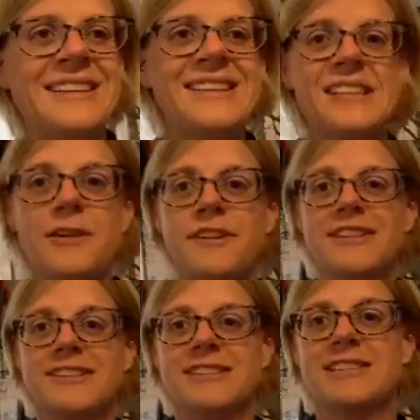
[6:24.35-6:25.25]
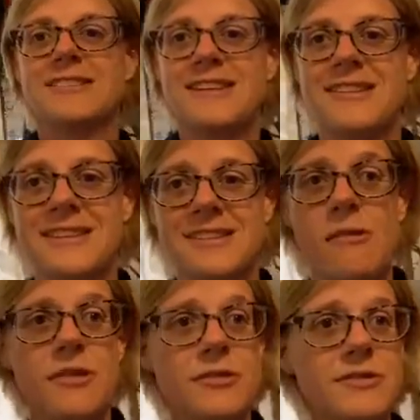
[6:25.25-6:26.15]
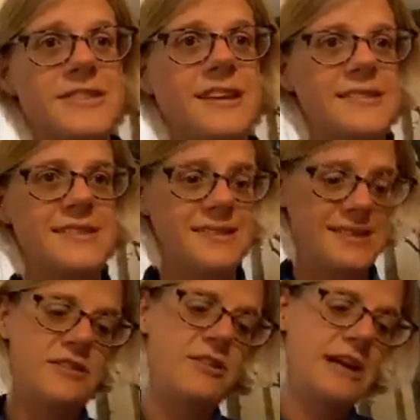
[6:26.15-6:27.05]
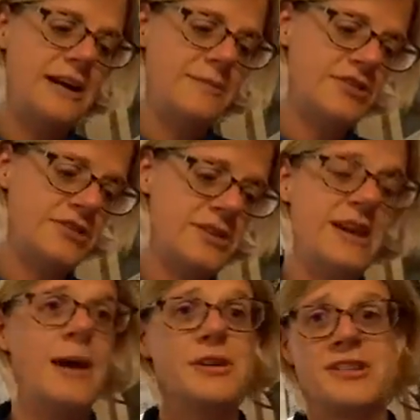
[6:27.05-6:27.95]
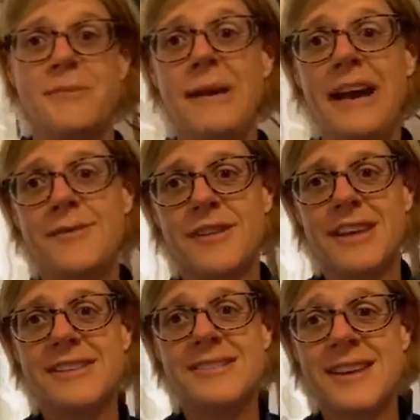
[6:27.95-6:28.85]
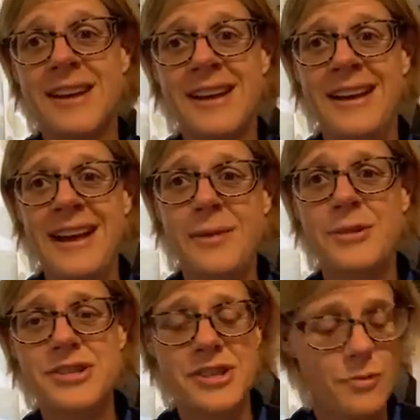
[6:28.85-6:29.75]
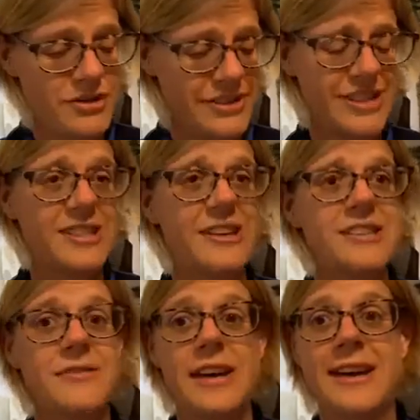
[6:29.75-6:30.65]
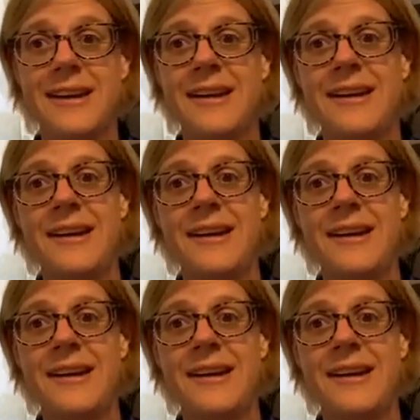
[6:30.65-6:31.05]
Because I feel this is an assault in all the senses, considering how much I paid for this and how much it was and the size of it.